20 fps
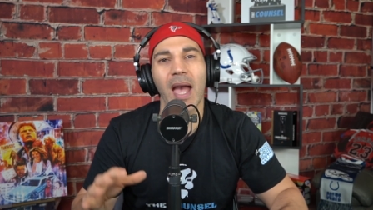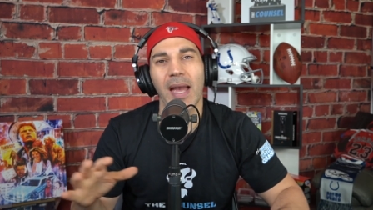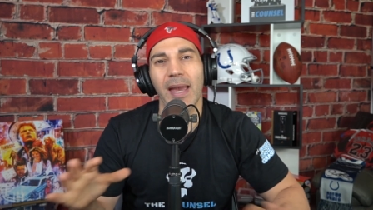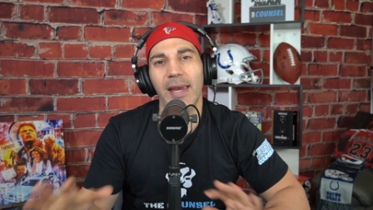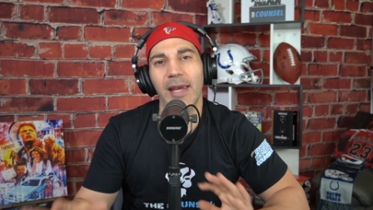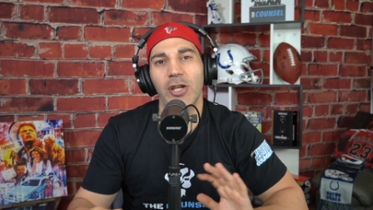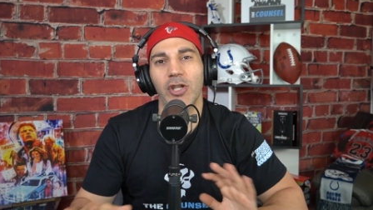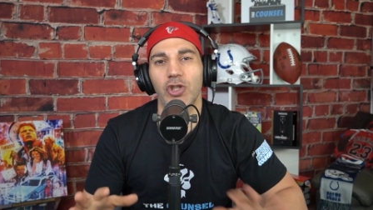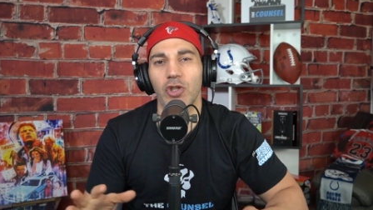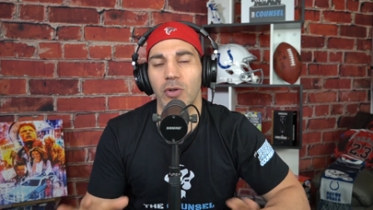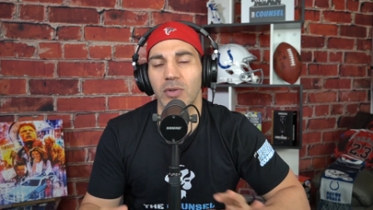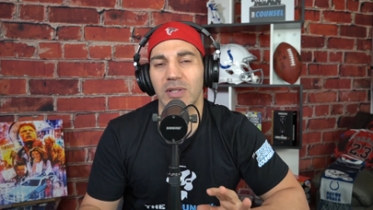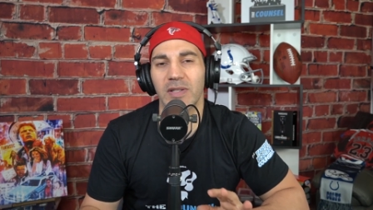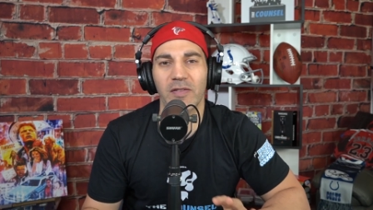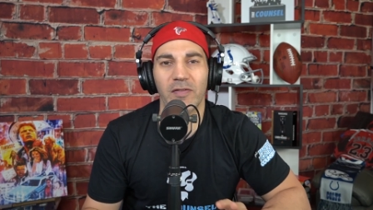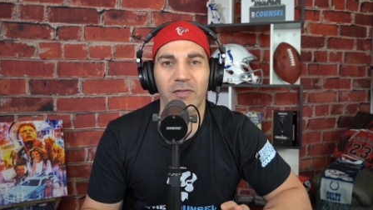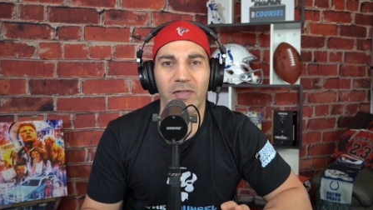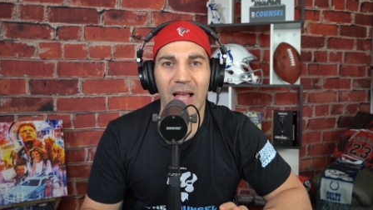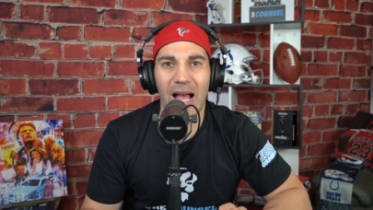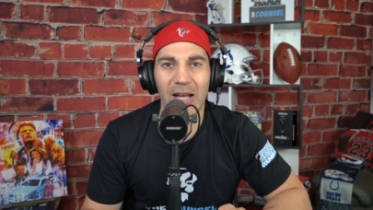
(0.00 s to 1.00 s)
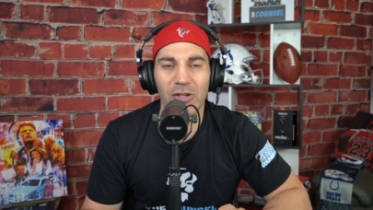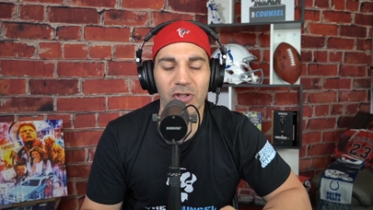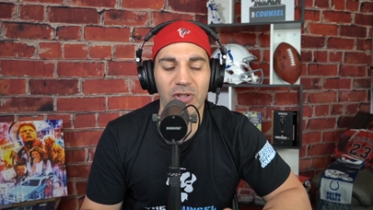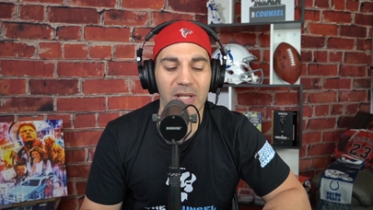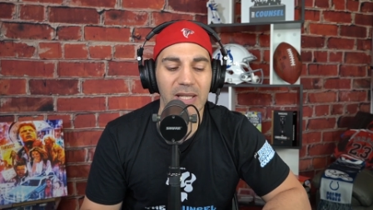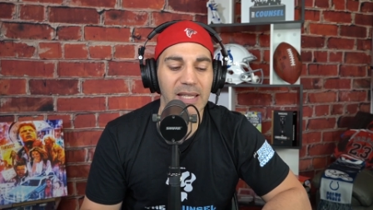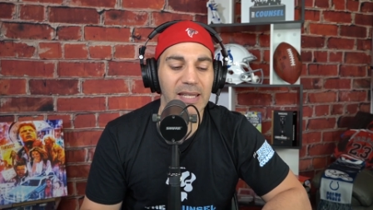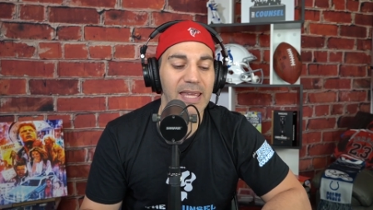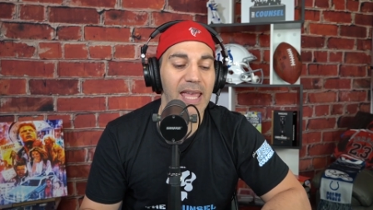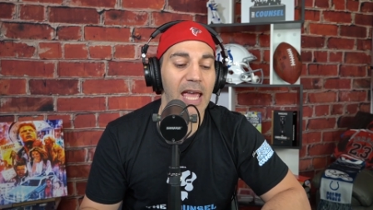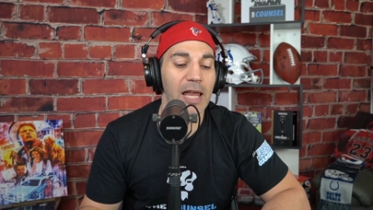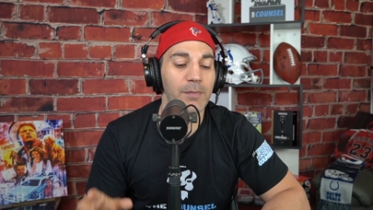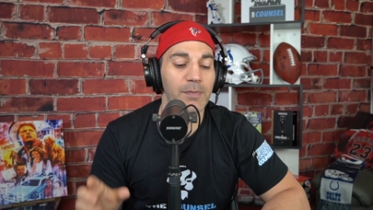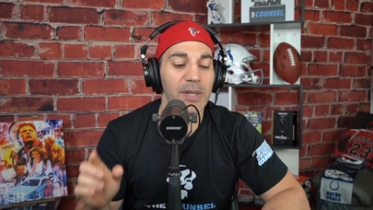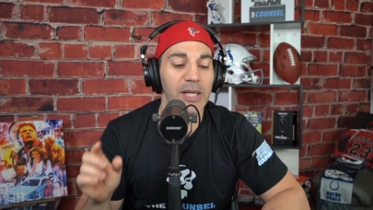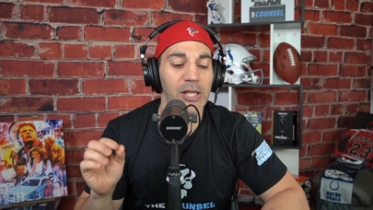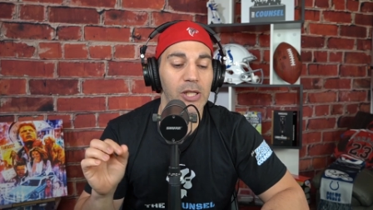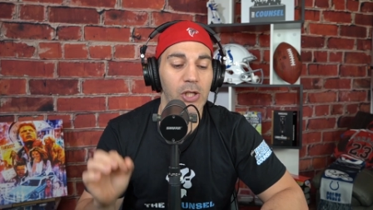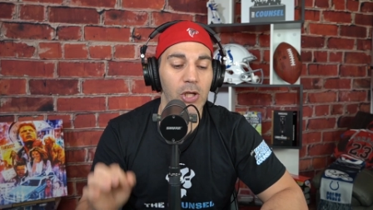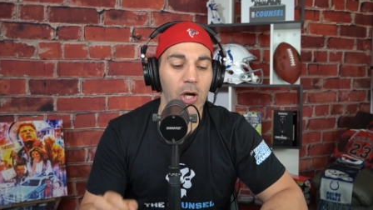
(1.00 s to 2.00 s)
He's shown some flashes that he can
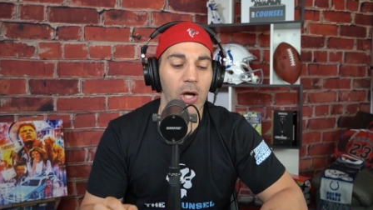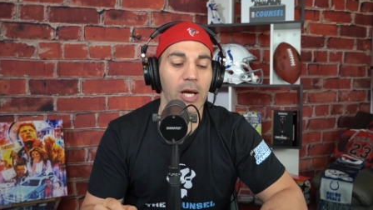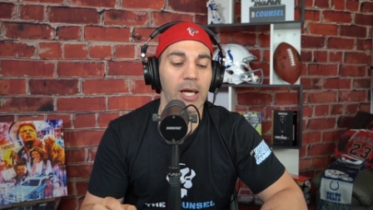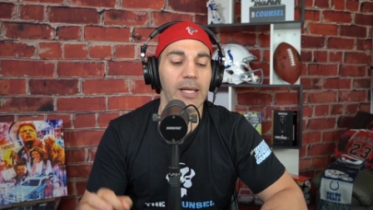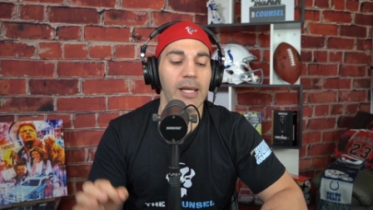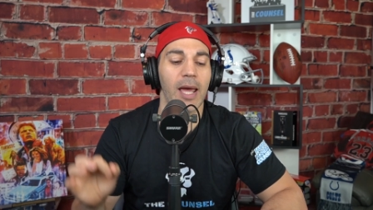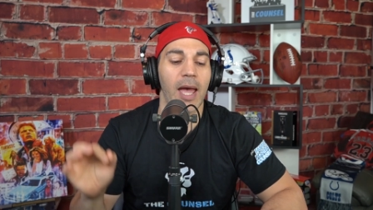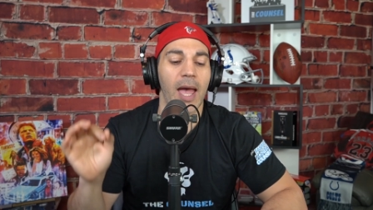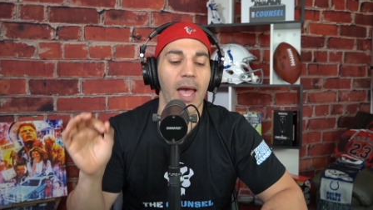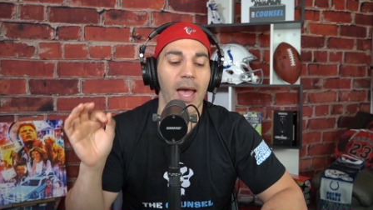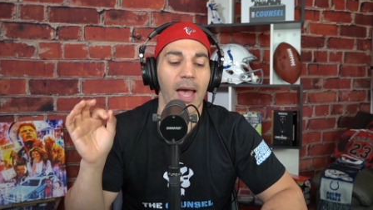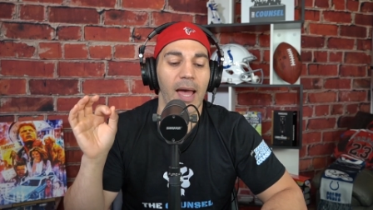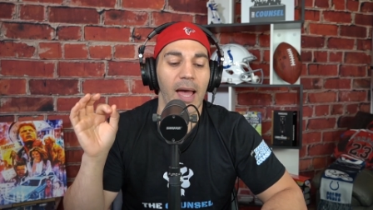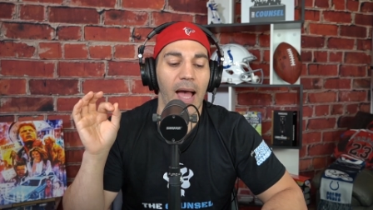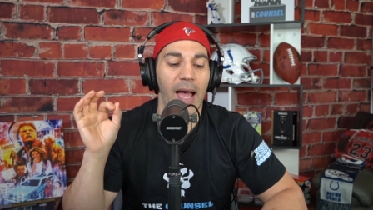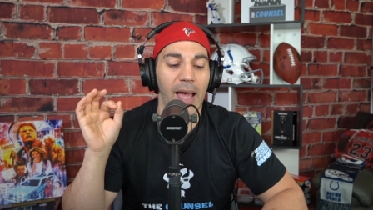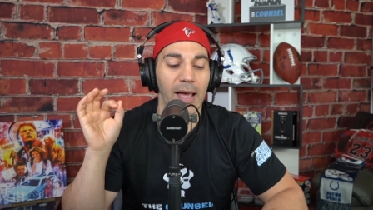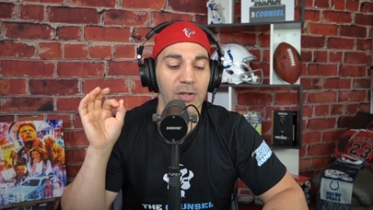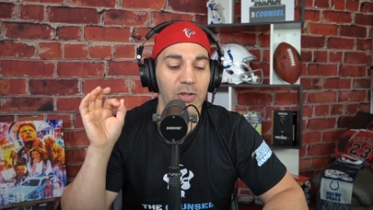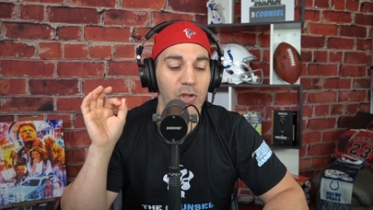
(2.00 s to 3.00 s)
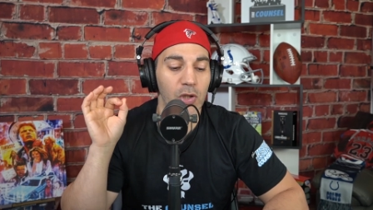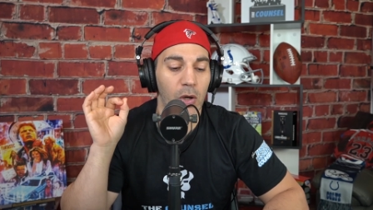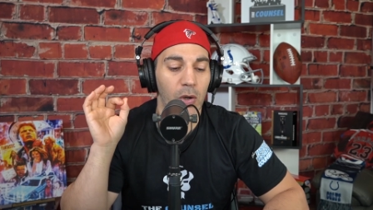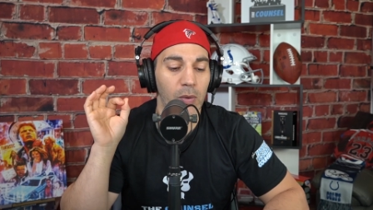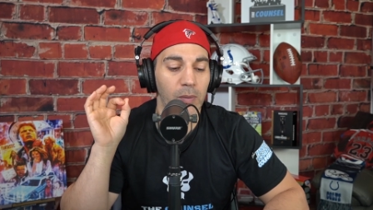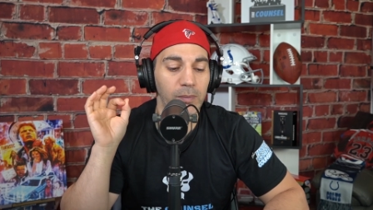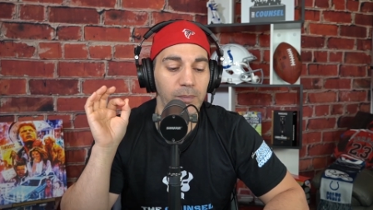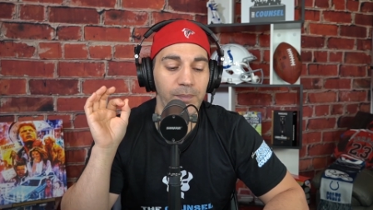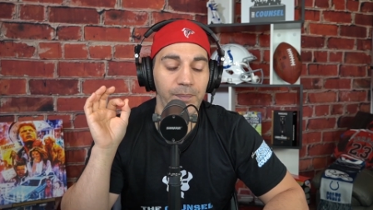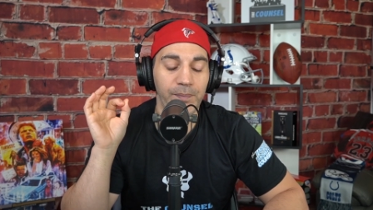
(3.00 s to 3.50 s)
be good. So,